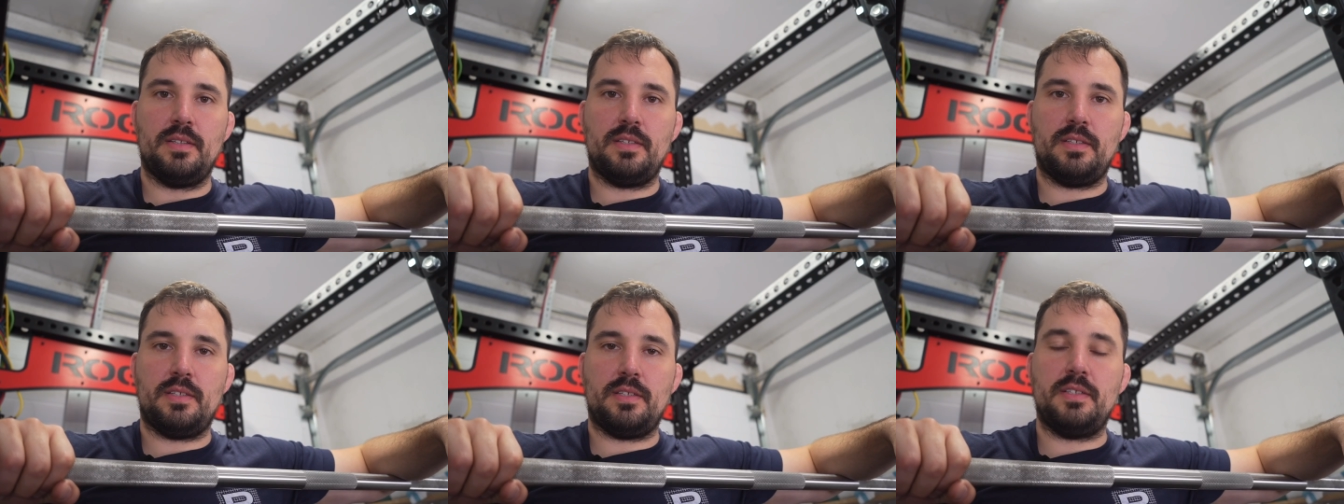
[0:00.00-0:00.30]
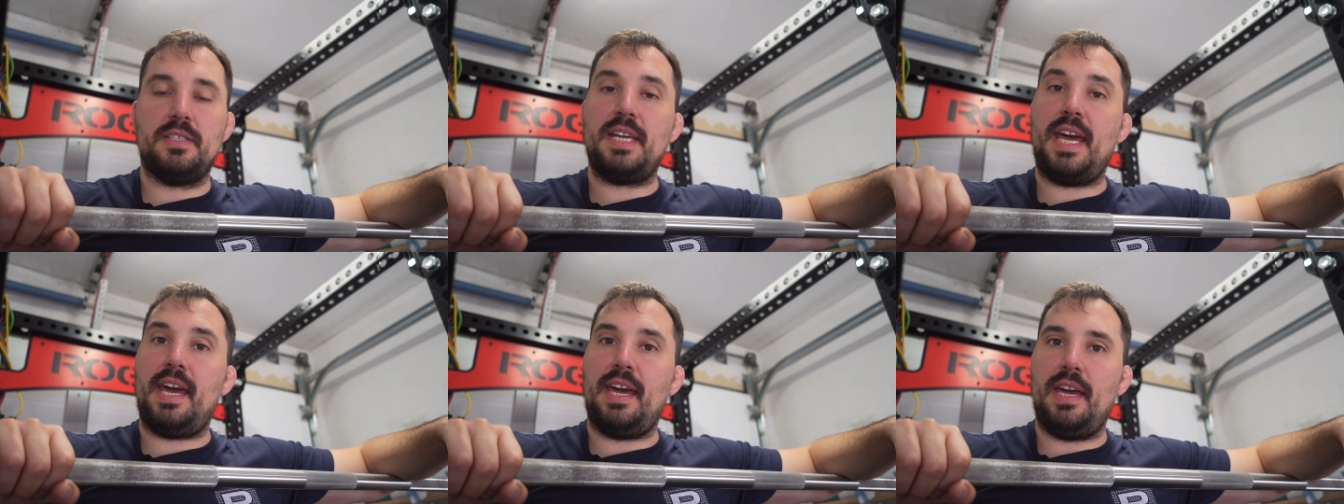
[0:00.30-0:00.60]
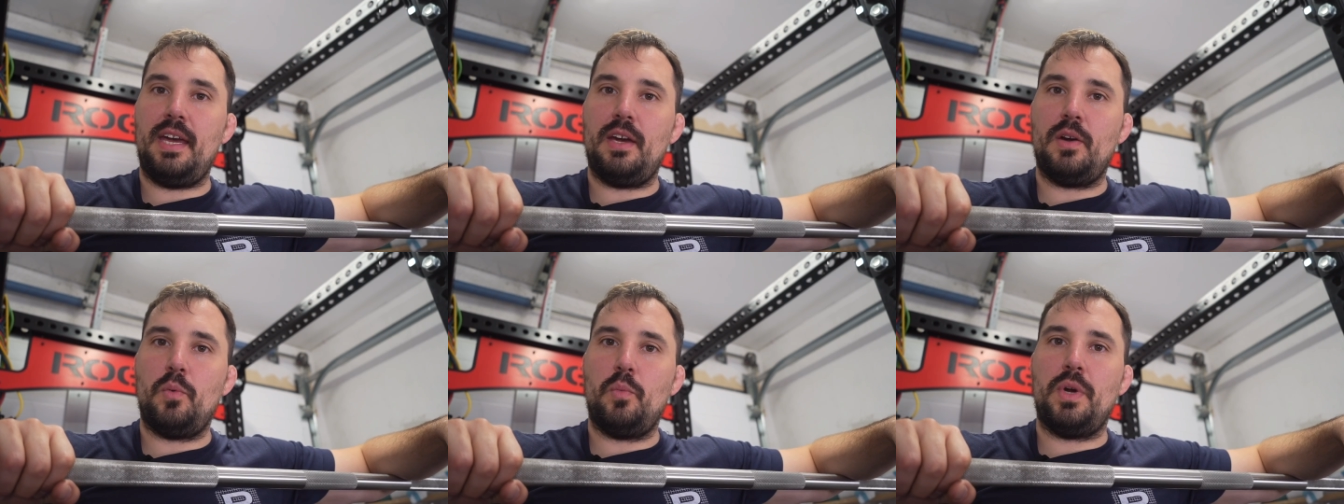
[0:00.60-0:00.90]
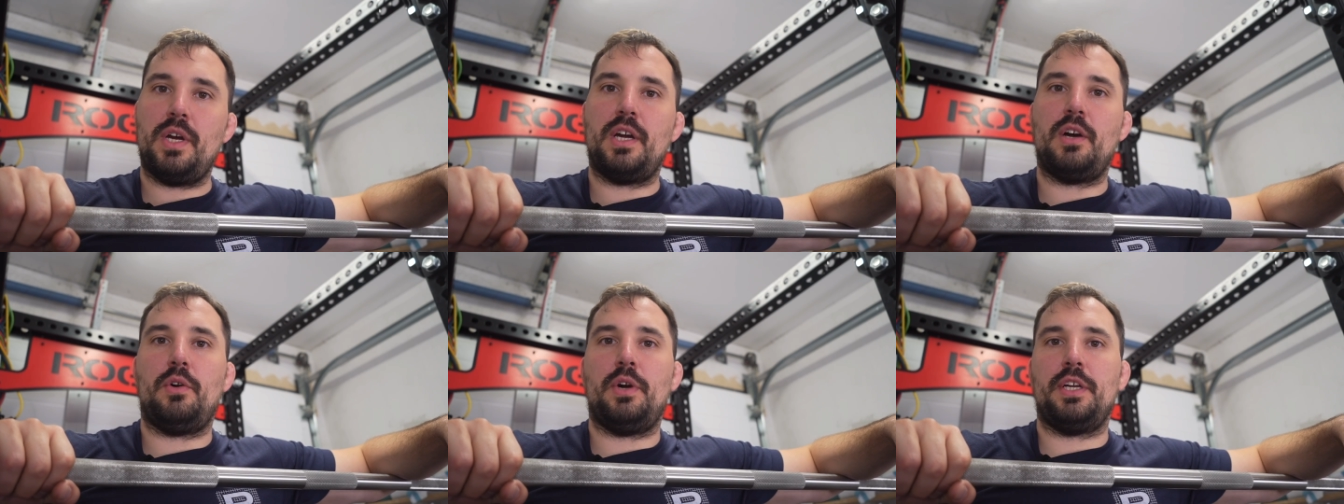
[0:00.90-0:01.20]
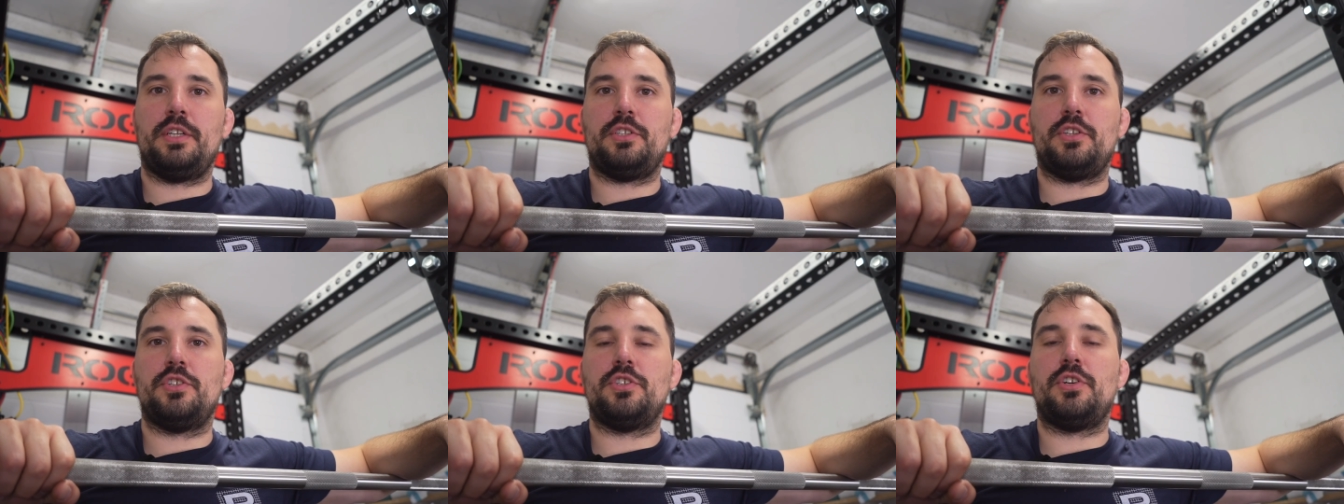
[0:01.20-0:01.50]
Today we're
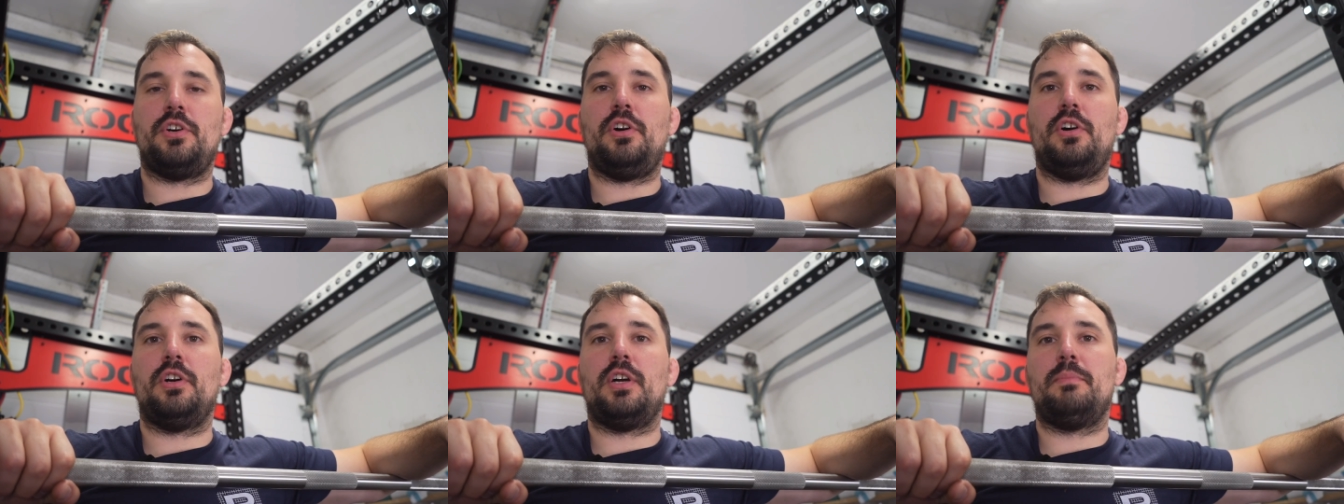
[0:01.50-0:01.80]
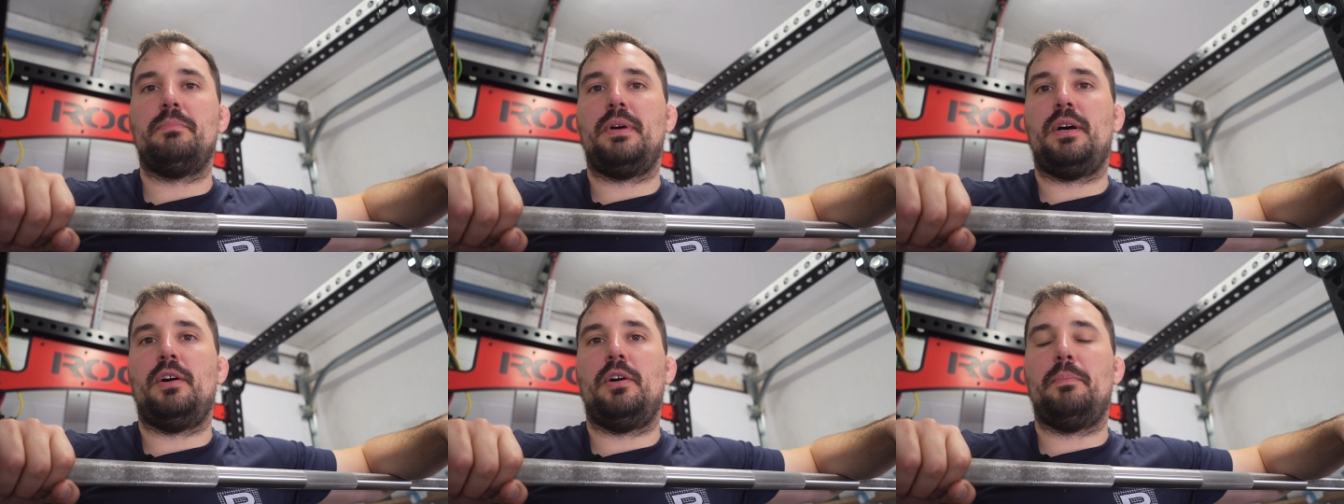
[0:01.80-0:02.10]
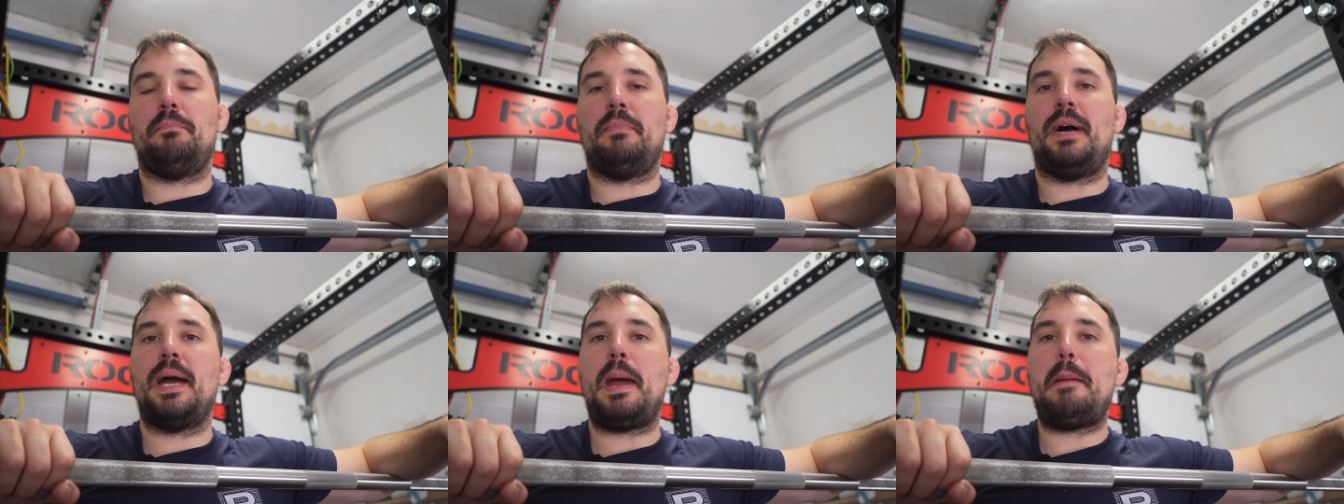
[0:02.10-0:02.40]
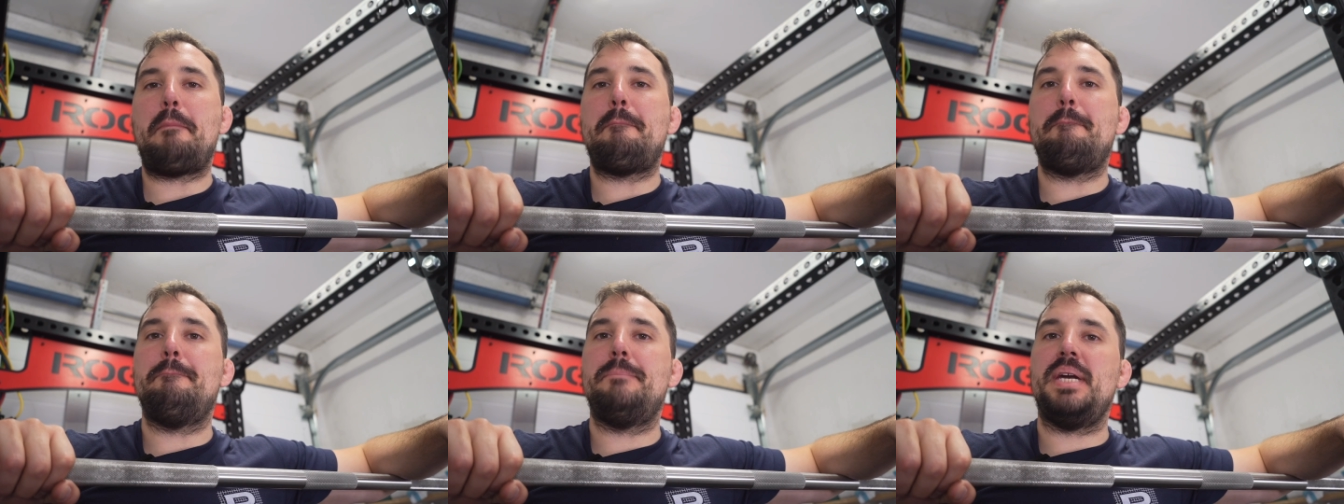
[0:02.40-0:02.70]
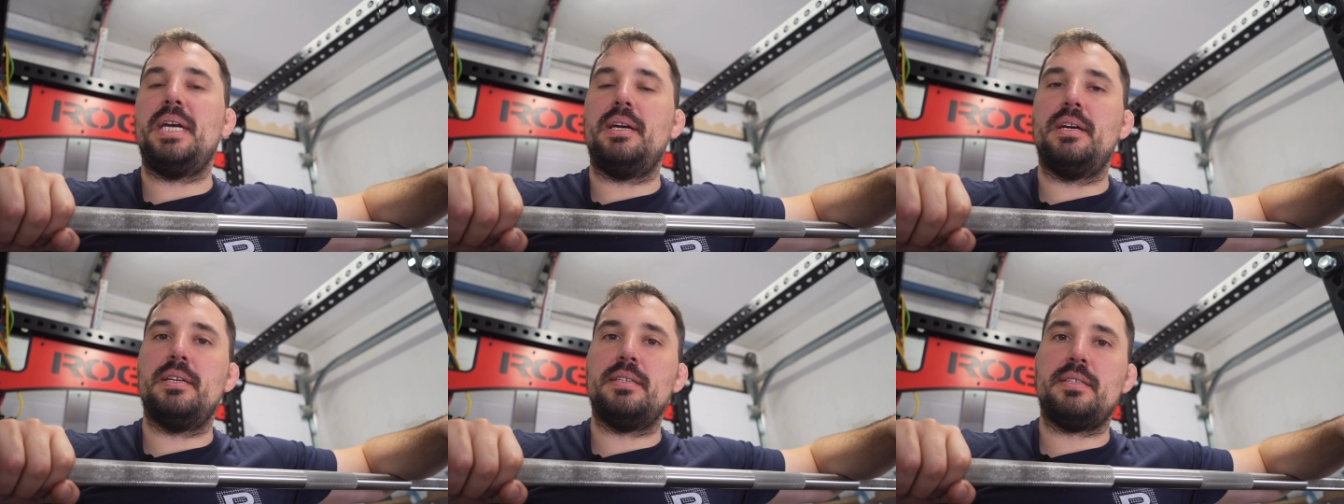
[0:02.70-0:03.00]
going to talk about my
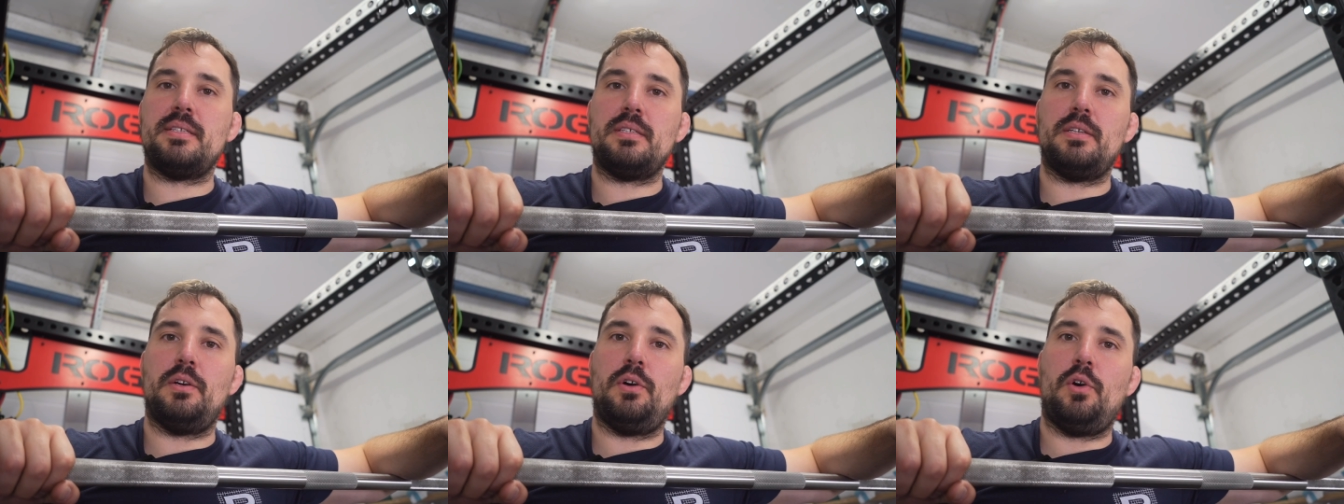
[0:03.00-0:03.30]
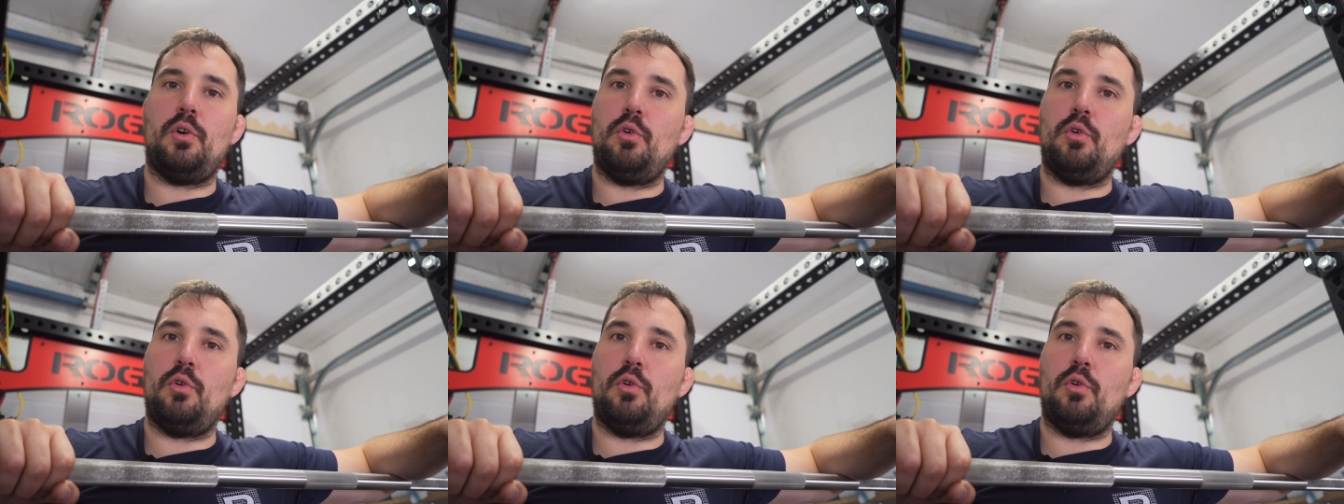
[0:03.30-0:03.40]
biggest